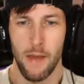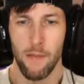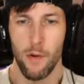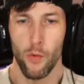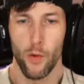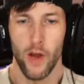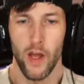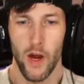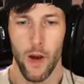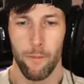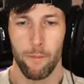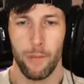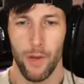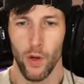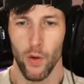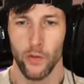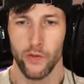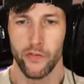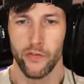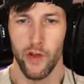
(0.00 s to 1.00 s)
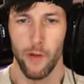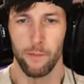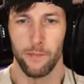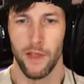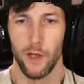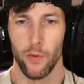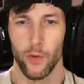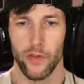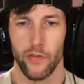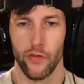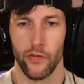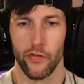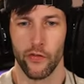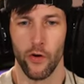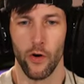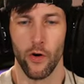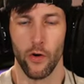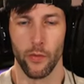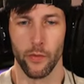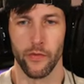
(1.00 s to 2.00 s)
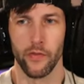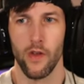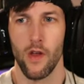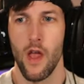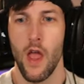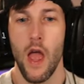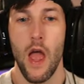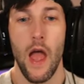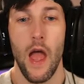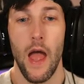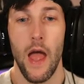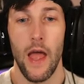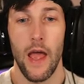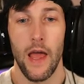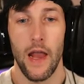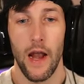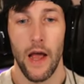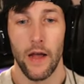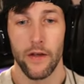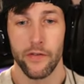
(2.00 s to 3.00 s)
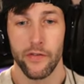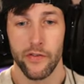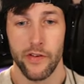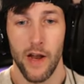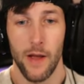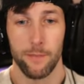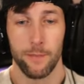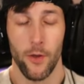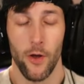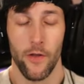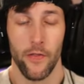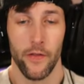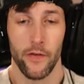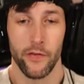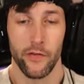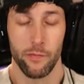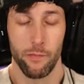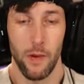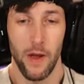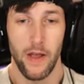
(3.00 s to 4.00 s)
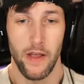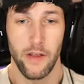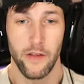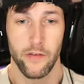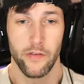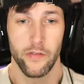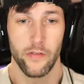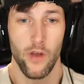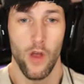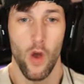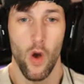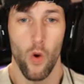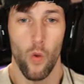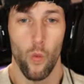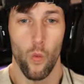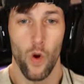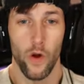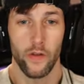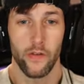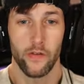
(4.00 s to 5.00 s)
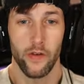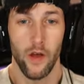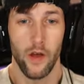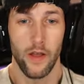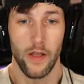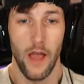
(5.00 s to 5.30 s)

Maybe we're gonna build something with the screws. And I stepped on the spikes once